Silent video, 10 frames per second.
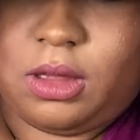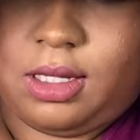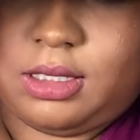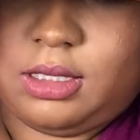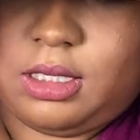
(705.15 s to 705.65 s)

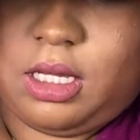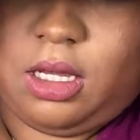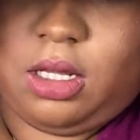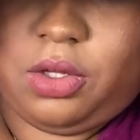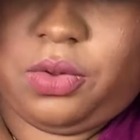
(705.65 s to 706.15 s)
This is
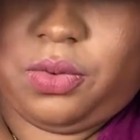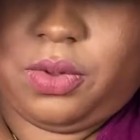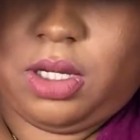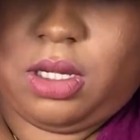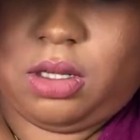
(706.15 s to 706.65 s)
the
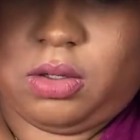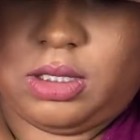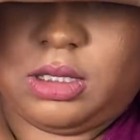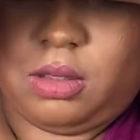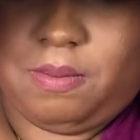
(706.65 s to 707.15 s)
Dewy. No,
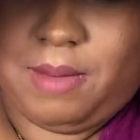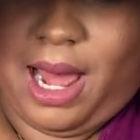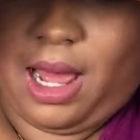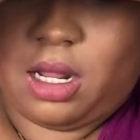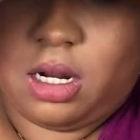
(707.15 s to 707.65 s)
this is the
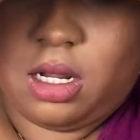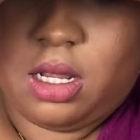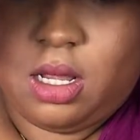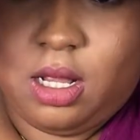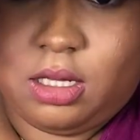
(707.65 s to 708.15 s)
matte.
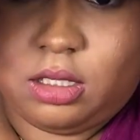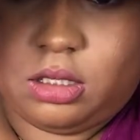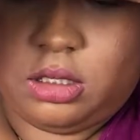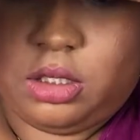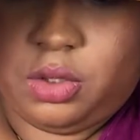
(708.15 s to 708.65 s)

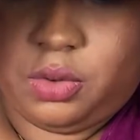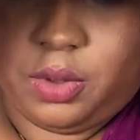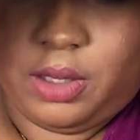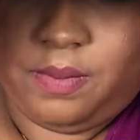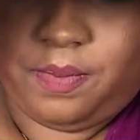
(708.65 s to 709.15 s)
This is the
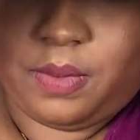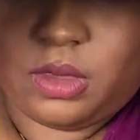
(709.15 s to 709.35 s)
Dewy.